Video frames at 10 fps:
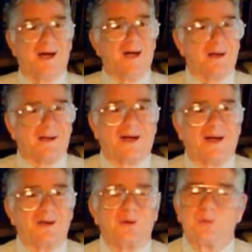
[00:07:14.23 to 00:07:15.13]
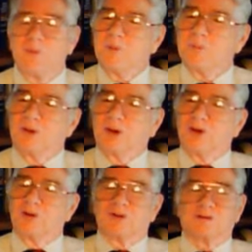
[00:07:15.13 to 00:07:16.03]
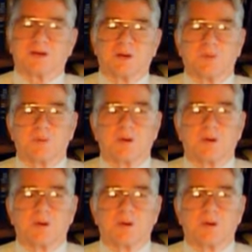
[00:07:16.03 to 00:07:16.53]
I don't remember the longest time